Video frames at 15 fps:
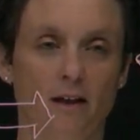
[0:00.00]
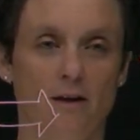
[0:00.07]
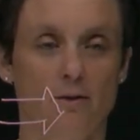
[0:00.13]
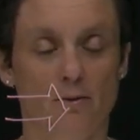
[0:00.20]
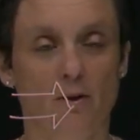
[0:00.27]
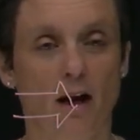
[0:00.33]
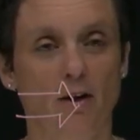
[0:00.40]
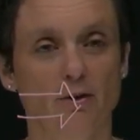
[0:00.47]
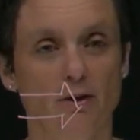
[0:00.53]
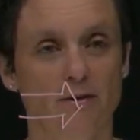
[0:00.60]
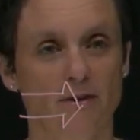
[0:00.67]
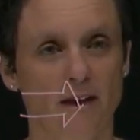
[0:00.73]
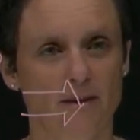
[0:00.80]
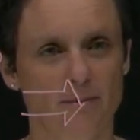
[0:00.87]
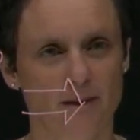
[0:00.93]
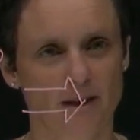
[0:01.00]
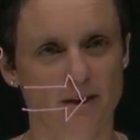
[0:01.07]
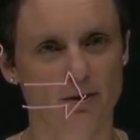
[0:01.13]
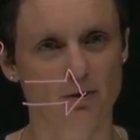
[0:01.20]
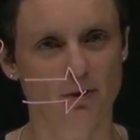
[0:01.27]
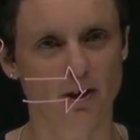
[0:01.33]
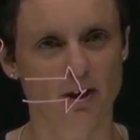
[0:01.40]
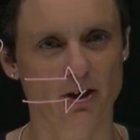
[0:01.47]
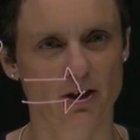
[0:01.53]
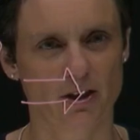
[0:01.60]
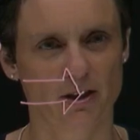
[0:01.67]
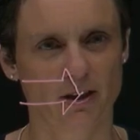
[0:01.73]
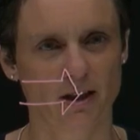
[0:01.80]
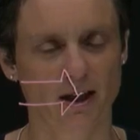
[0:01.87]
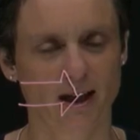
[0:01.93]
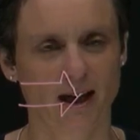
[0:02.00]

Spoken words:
the route of administration.